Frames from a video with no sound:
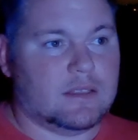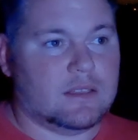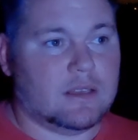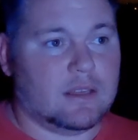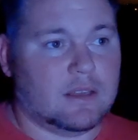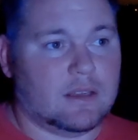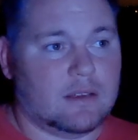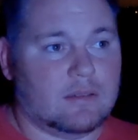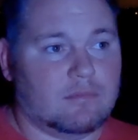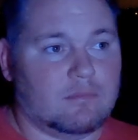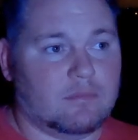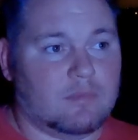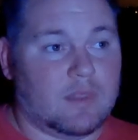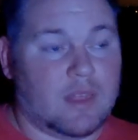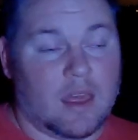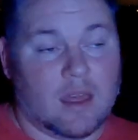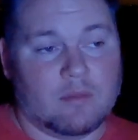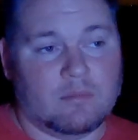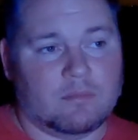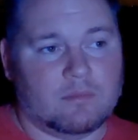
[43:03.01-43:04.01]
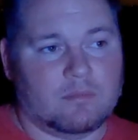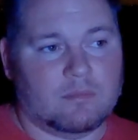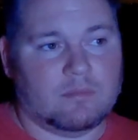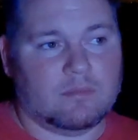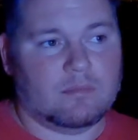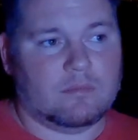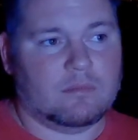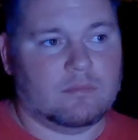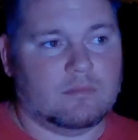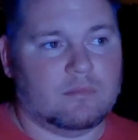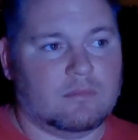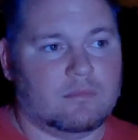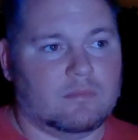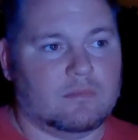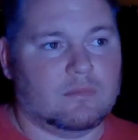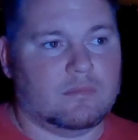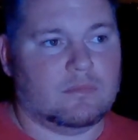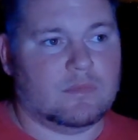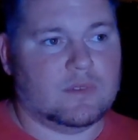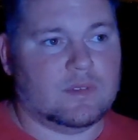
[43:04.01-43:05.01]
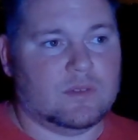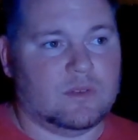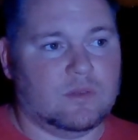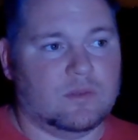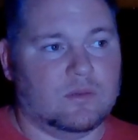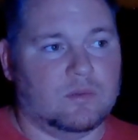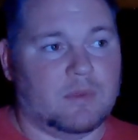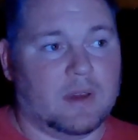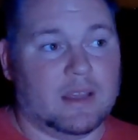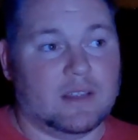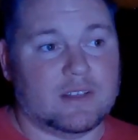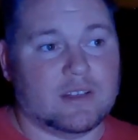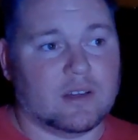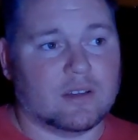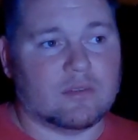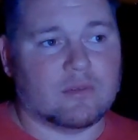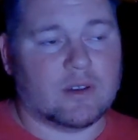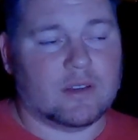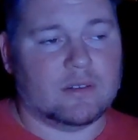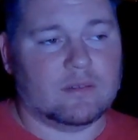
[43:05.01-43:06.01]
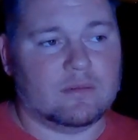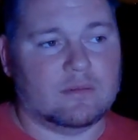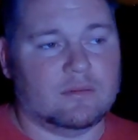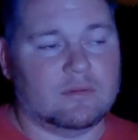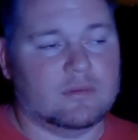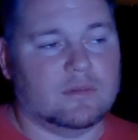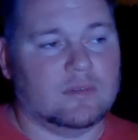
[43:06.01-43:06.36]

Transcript: to them, to my children.